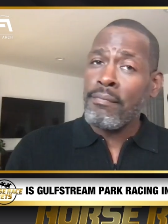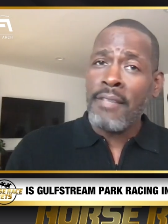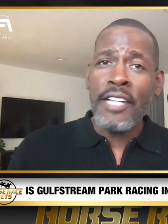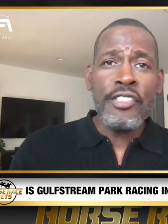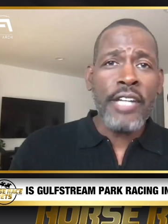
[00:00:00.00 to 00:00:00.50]

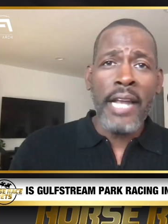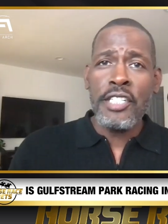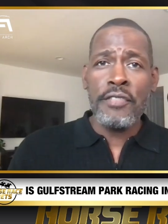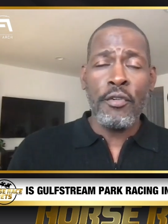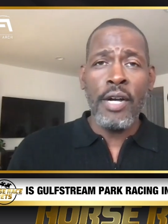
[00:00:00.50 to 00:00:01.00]
that's
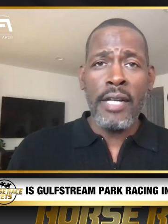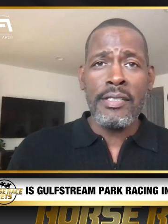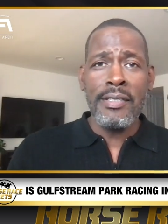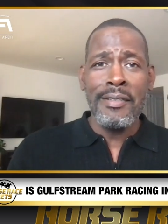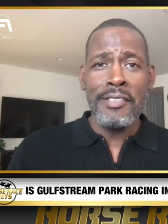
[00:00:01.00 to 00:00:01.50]
chances for
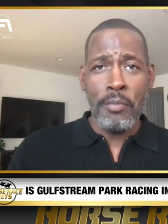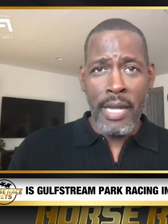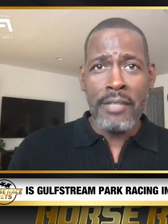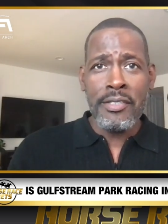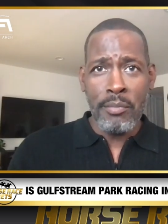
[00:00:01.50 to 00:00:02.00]
us to
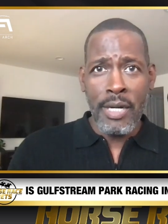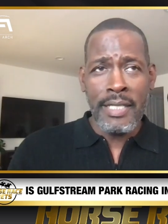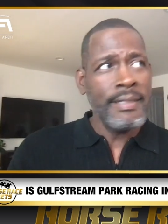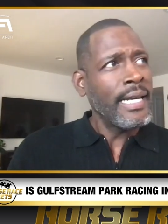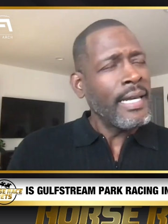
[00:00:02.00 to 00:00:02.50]
make some money.
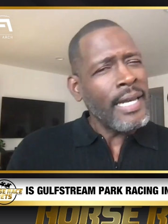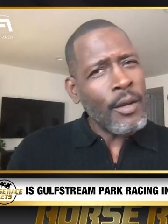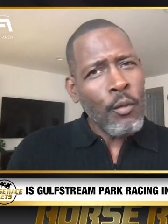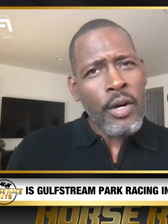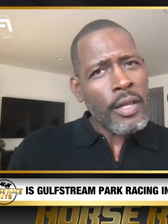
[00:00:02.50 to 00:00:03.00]

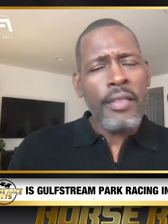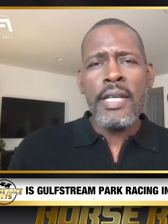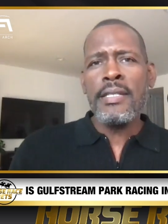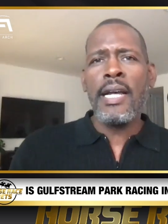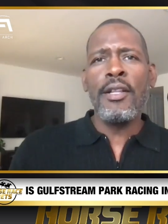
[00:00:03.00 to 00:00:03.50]
And one of the
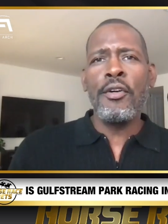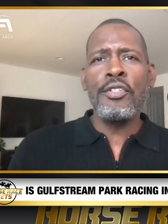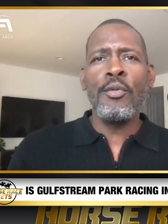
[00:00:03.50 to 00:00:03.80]
things I learned